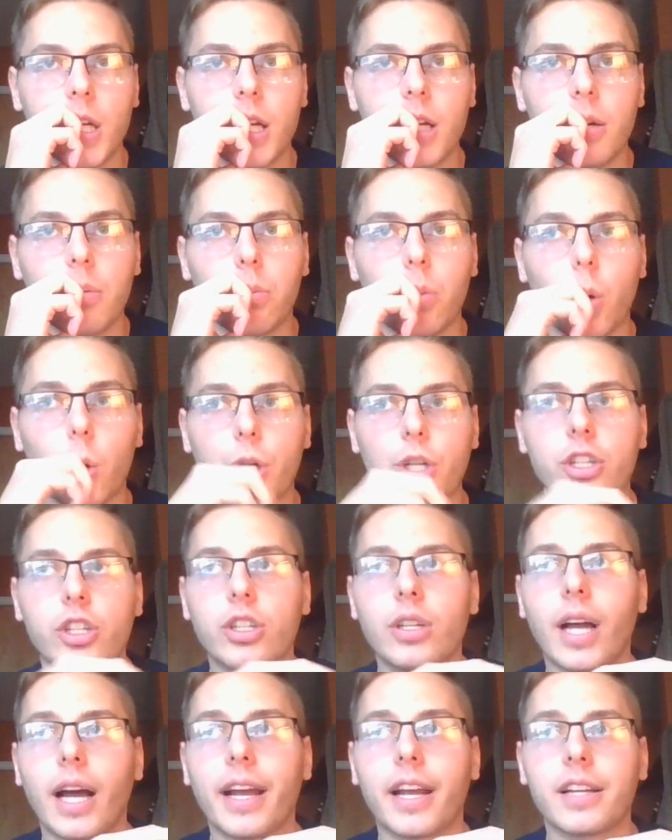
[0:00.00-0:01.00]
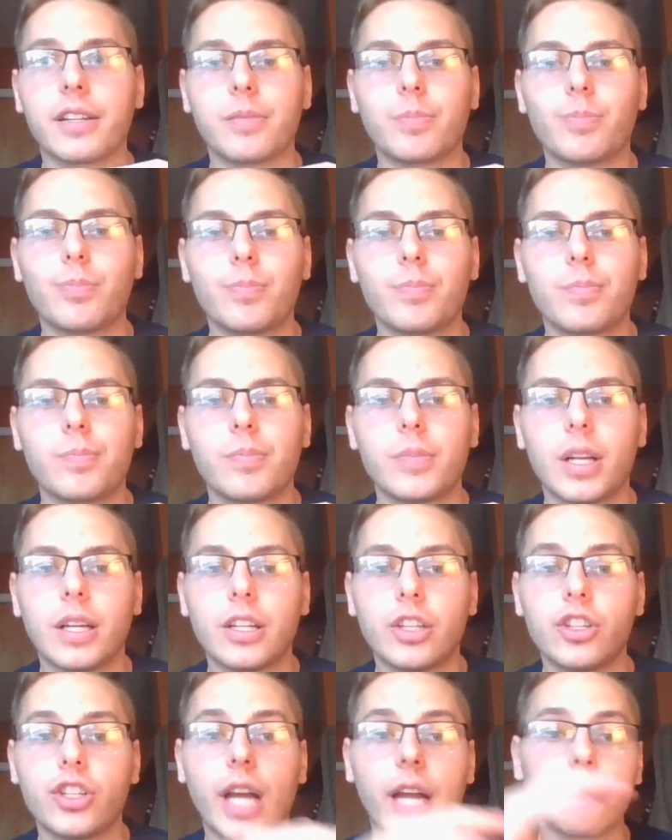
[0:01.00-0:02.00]
more, I guess,
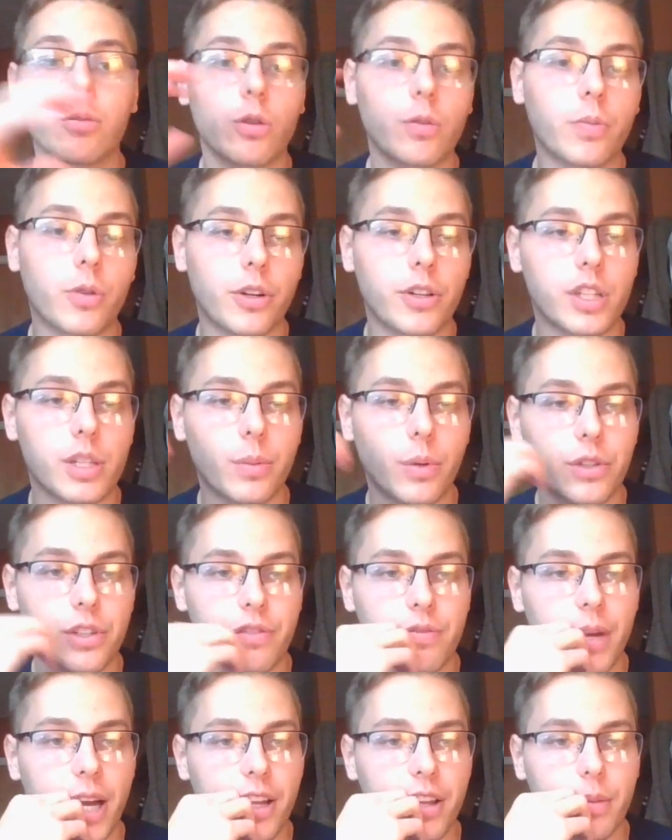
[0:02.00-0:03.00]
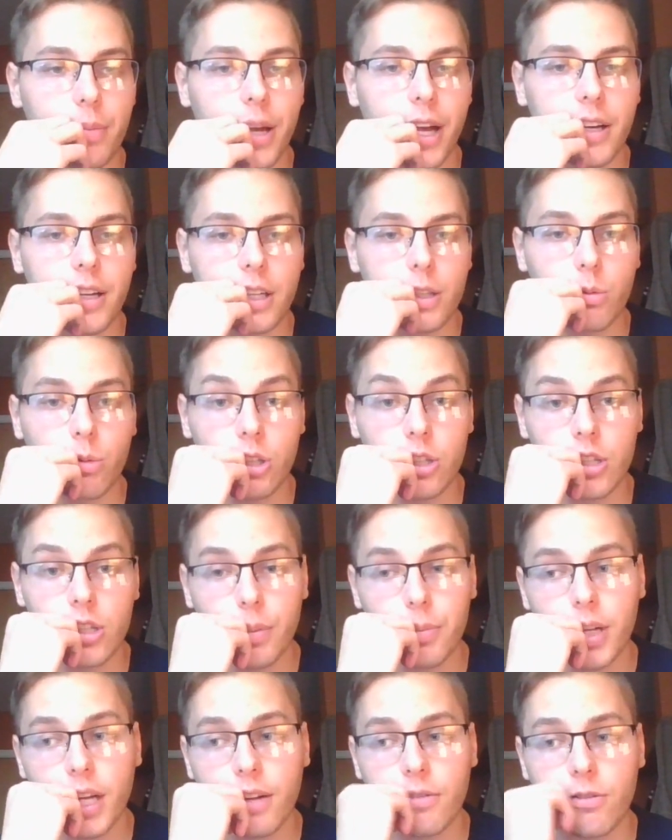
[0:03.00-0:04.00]
general principles of mathematics, which is
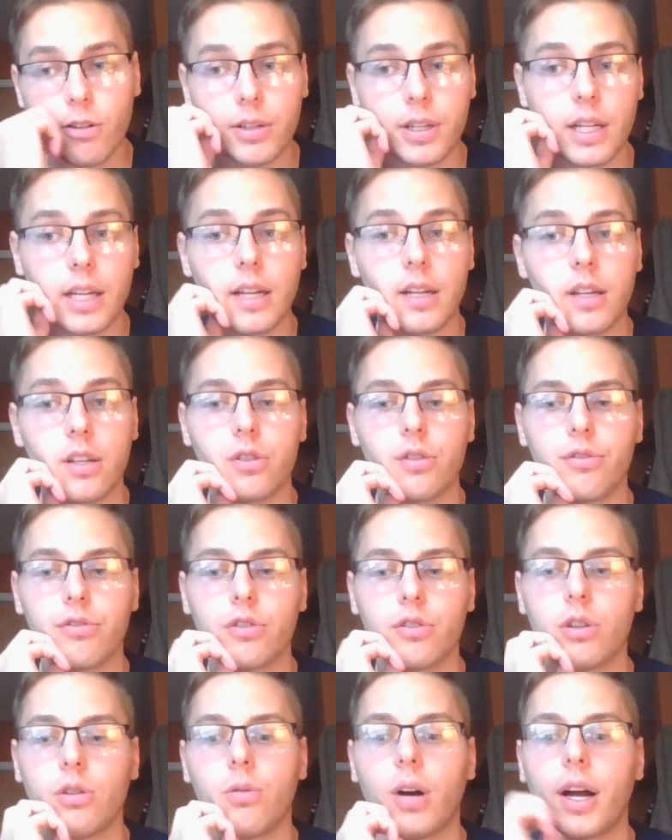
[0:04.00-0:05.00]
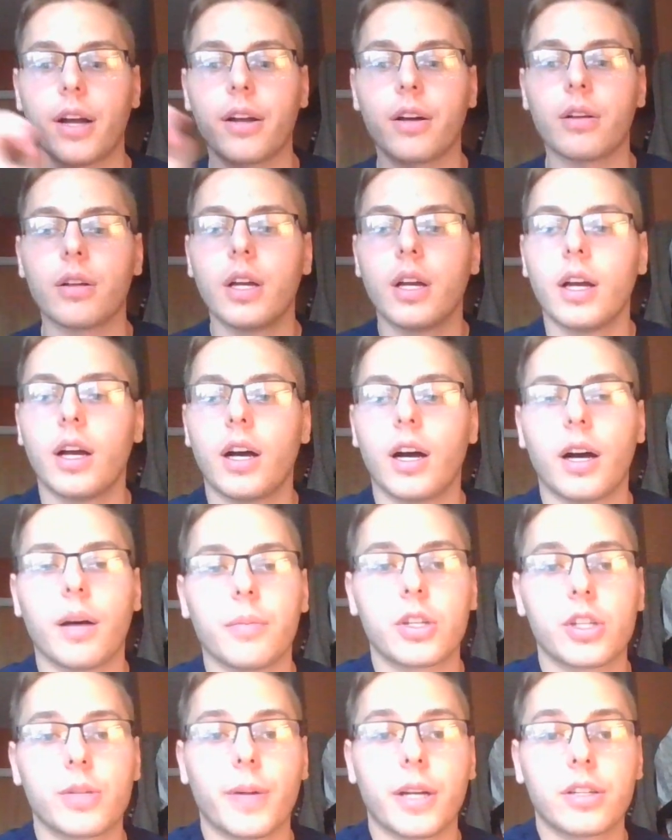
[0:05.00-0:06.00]
something I've wanted to get into for a while,
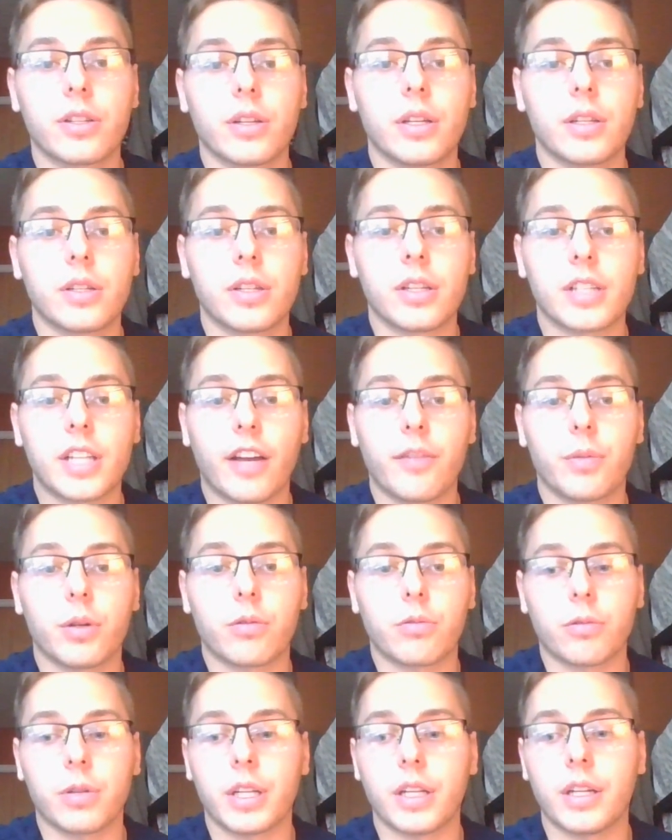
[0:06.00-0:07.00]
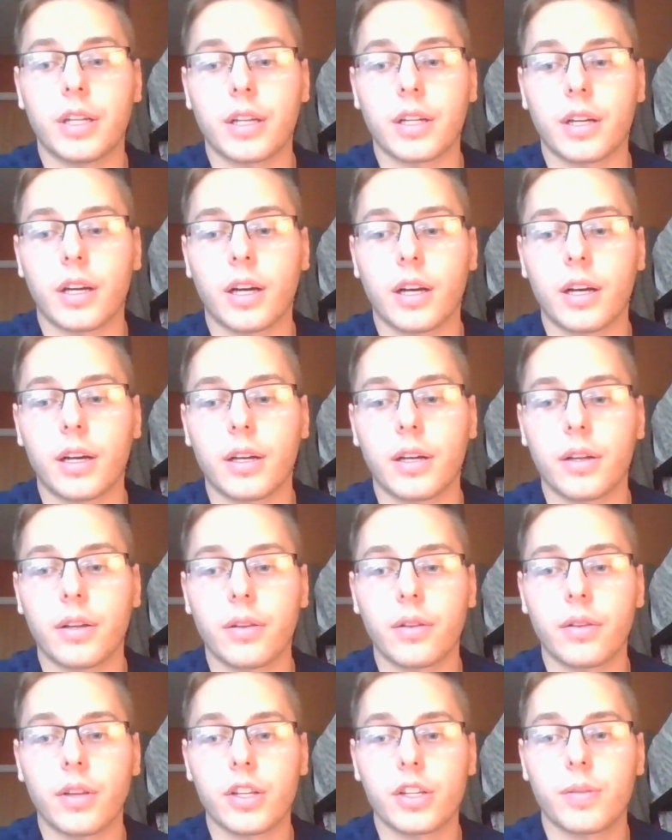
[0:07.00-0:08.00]
especially since I've been reading
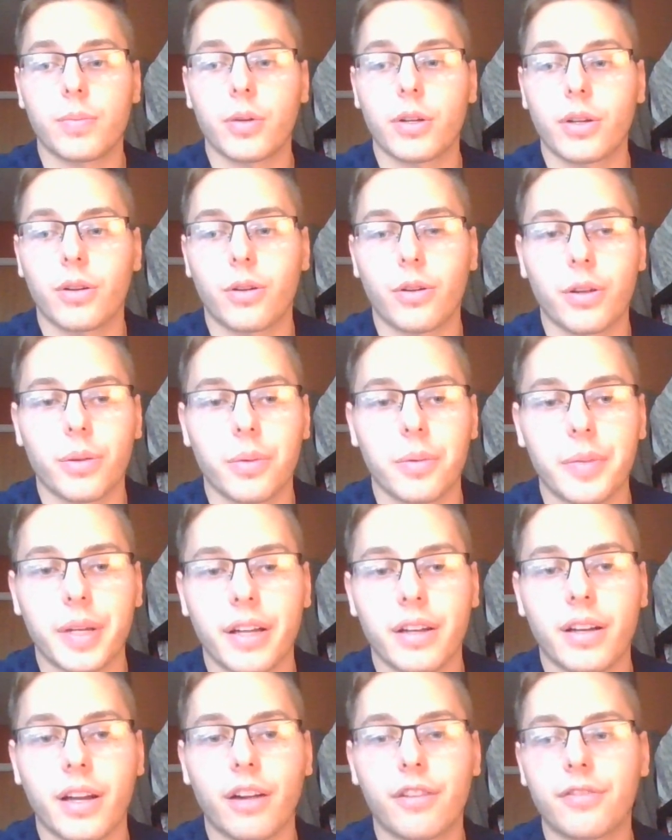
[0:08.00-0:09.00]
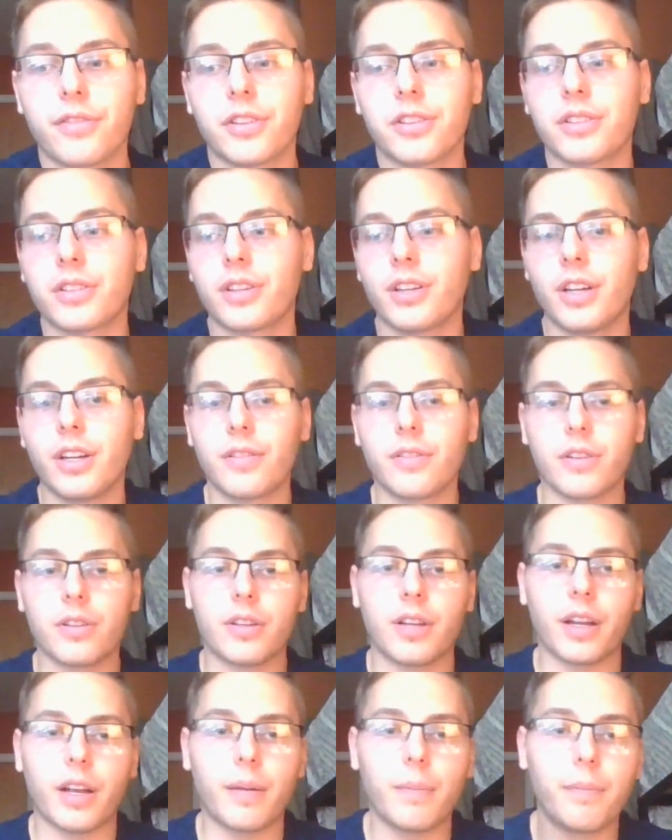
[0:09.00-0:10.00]
this book. Hold on, let me get it out first for a
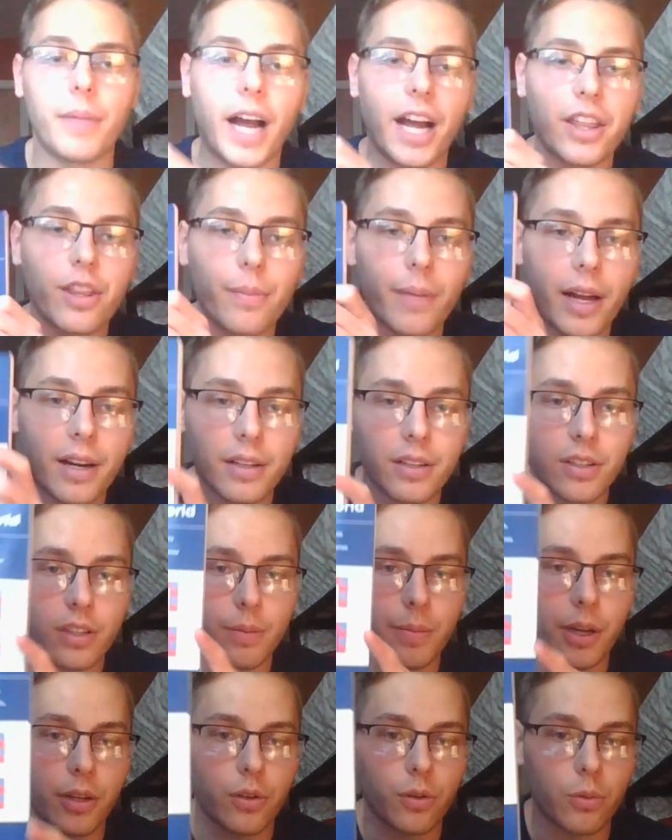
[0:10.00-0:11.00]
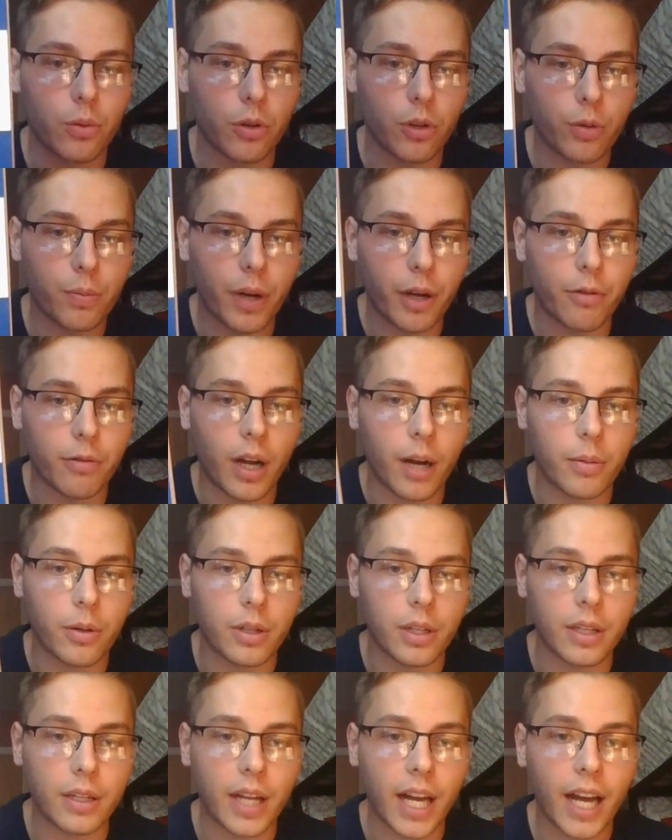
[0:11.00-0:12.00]
second. Mathematics is About the World by Robert
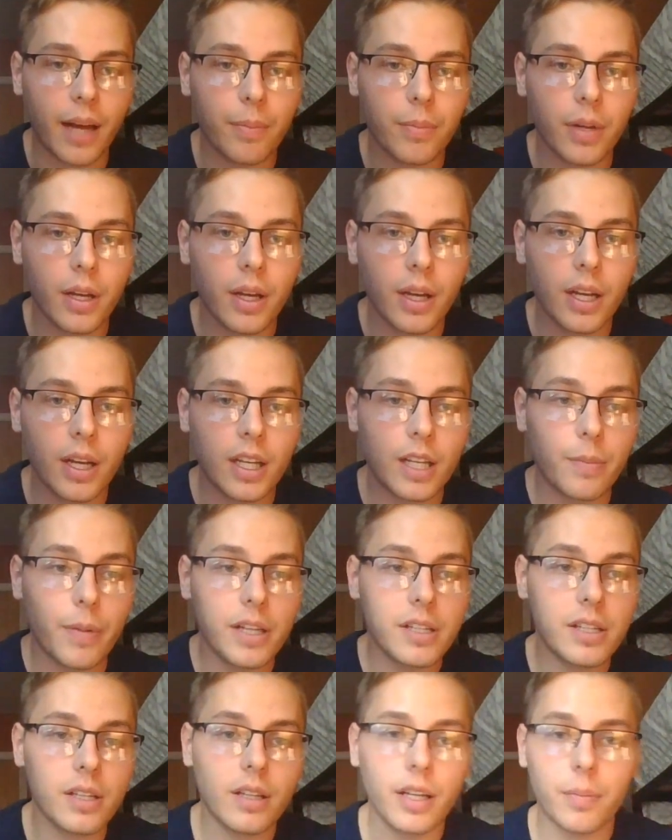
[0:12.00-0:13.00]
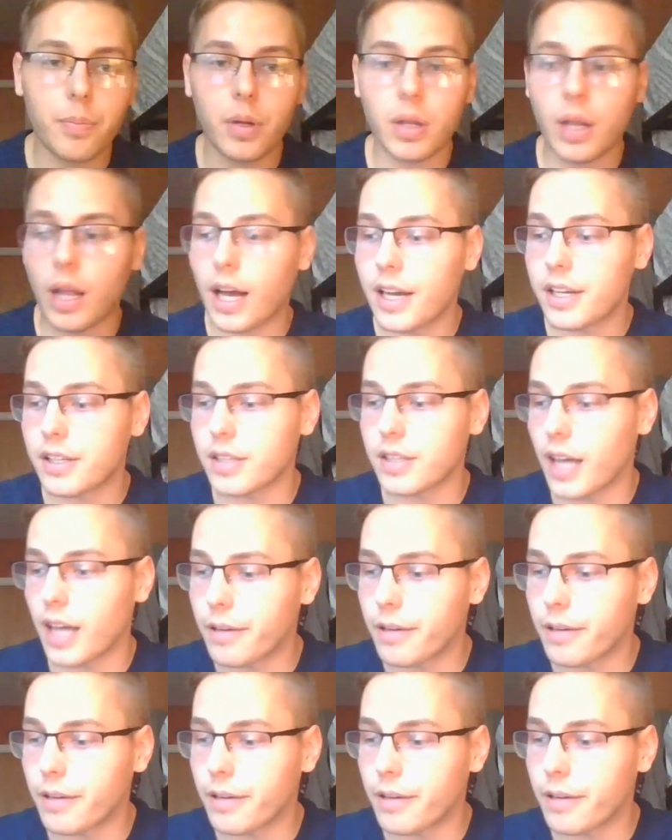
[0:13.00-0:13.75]
E. Knapp. He basically applies I'll